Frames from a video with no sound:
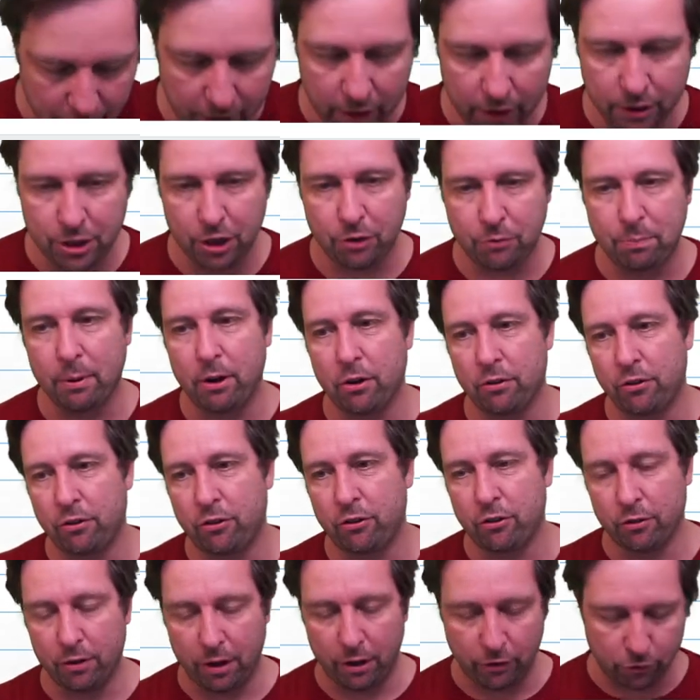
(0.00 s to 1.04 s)
just because it's
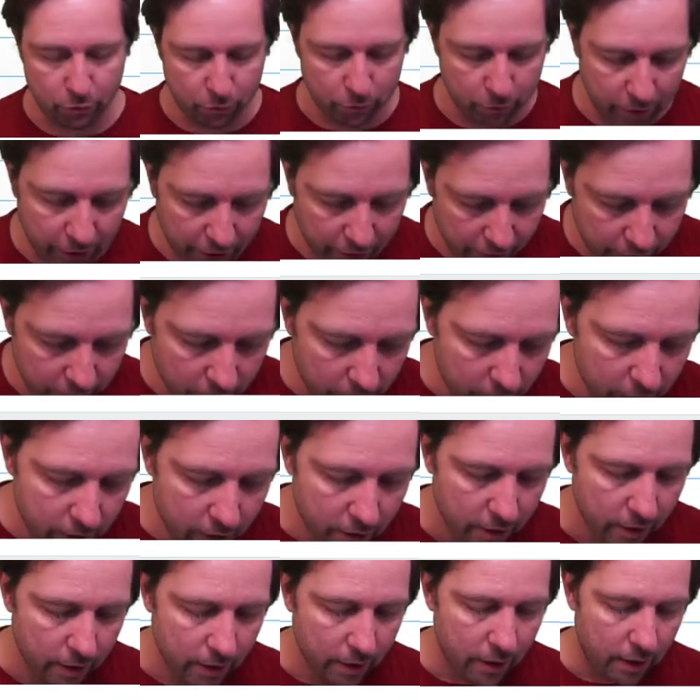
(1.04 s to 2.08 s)
so nice to read.
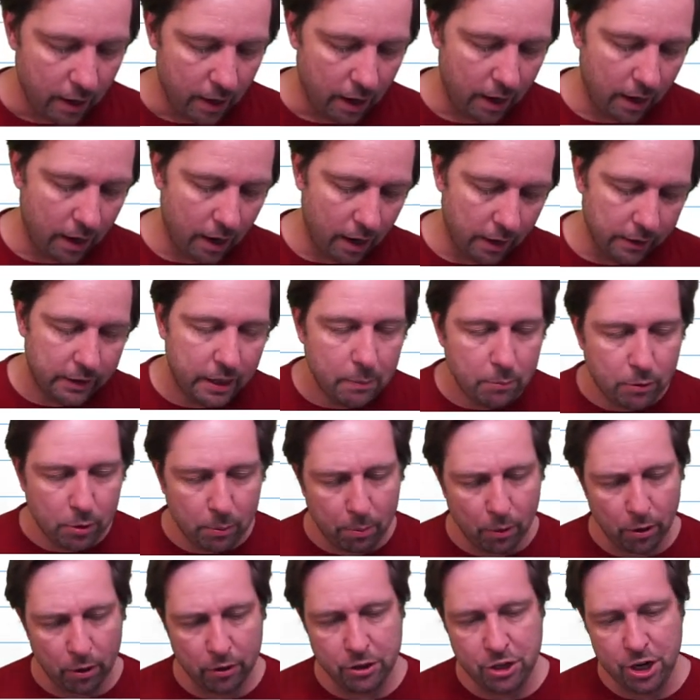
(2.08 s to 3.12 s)
Team
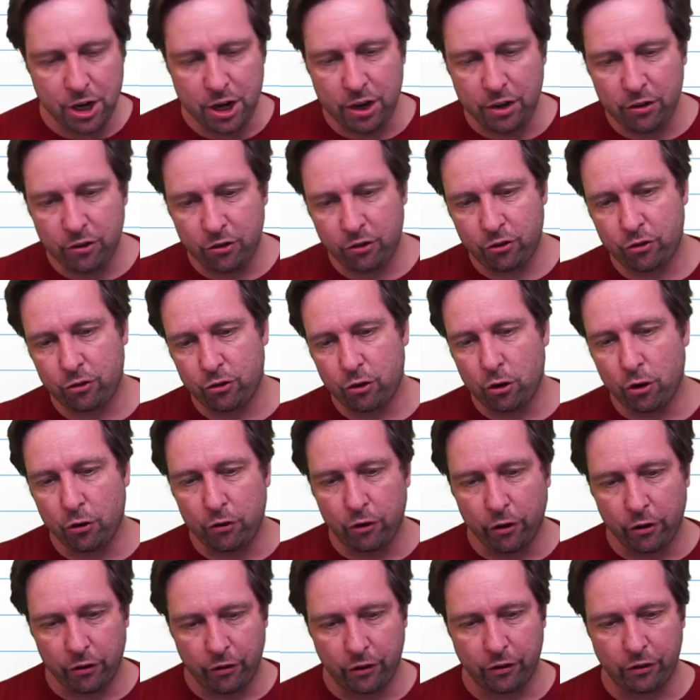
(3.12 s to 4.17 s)
Topologies
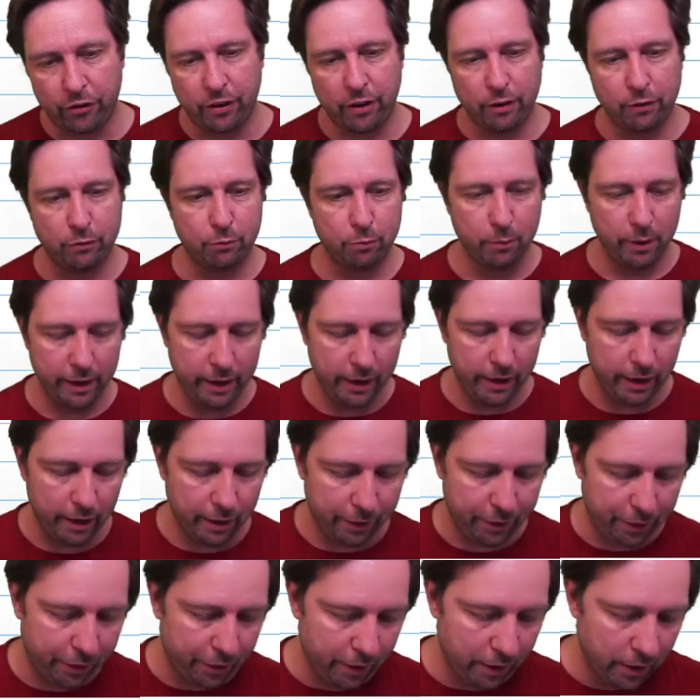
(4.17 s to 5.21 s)
concerns itself
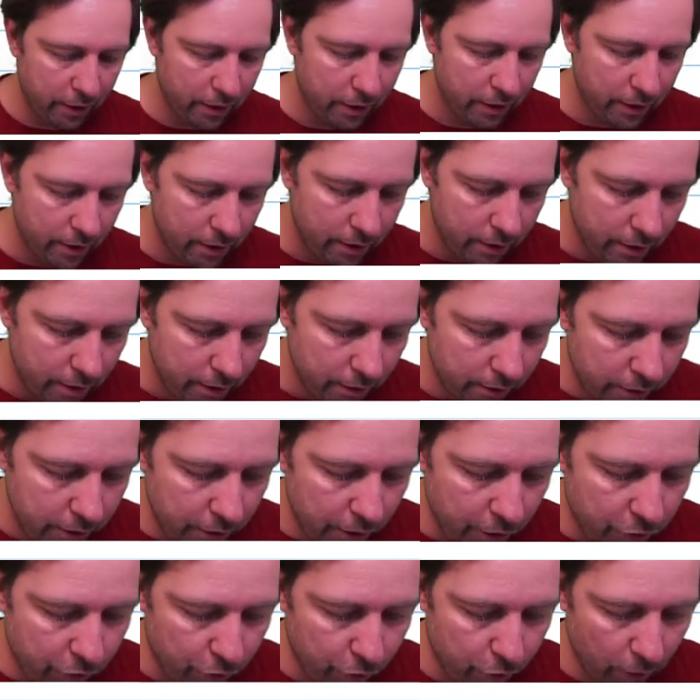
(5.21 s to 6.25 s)
with
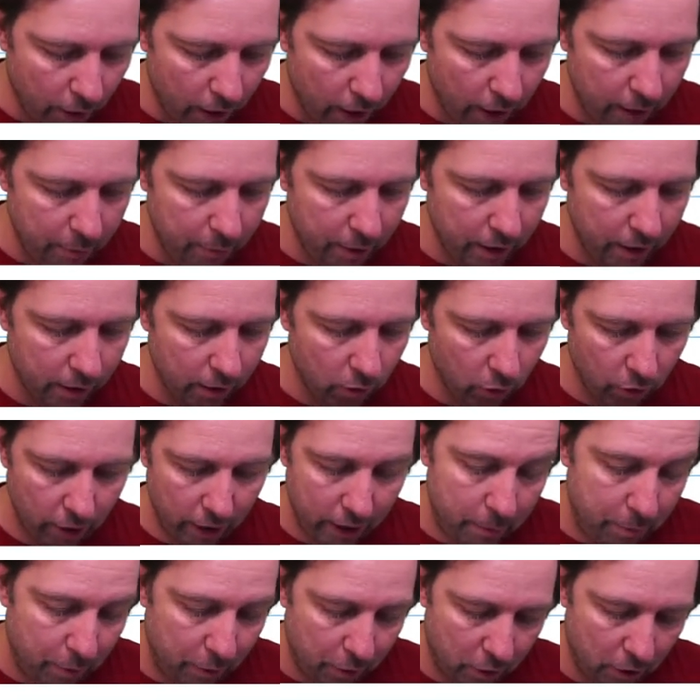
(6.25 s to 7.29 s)
describing or
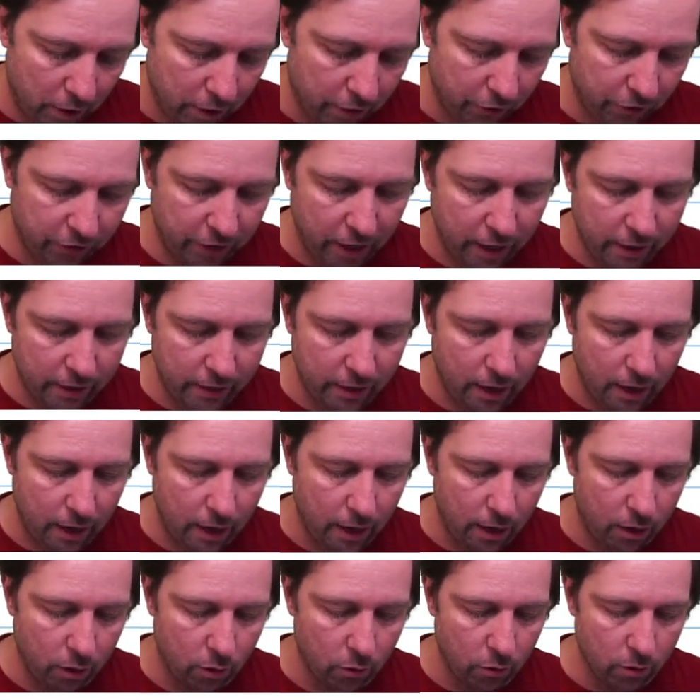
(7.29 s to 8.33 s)
helping you understand
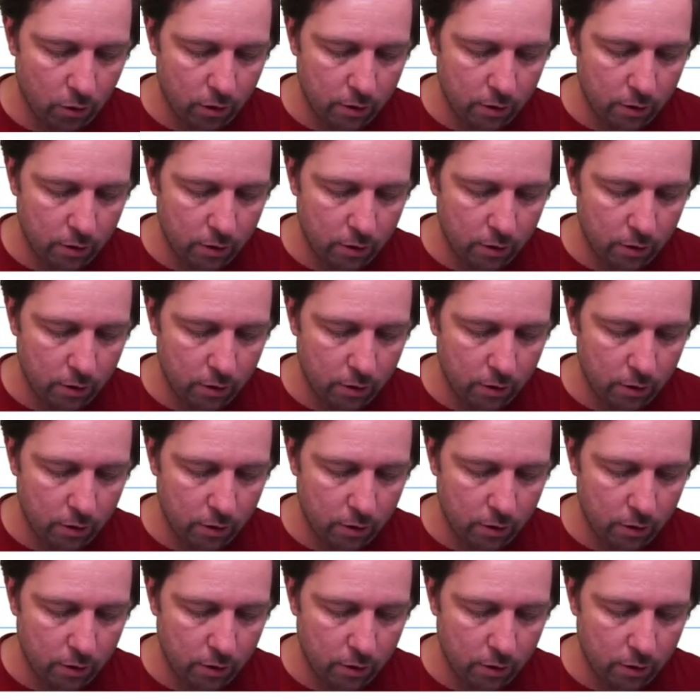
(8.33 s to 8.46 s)
how